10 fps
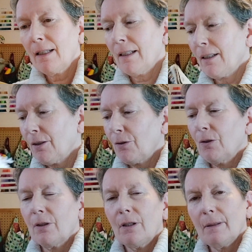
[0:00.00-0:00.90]
And I
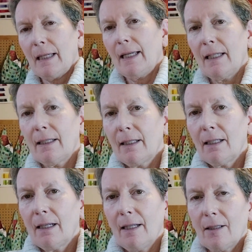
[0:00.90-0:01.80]
thought, okay,
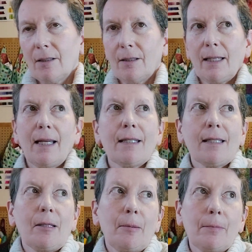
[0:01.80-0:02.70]
I could get
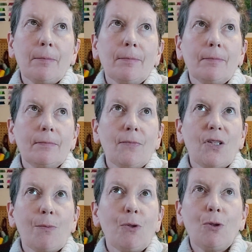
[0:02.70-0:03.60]
some
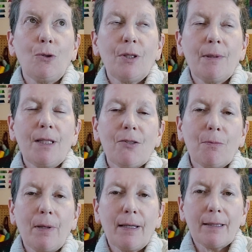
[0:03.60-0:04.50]
small ornaments
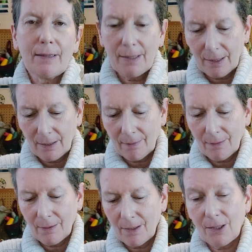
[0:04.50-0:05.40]
from Michael's
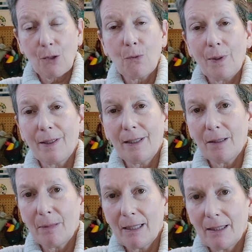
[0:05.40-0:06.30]
and sew one in
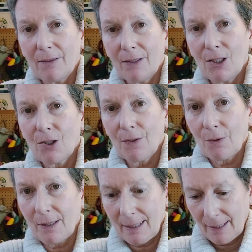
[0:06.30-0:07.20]
the middle of each of
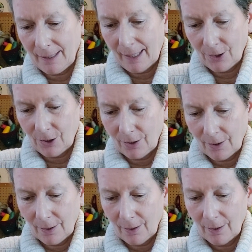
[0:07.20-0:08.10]
those little sections.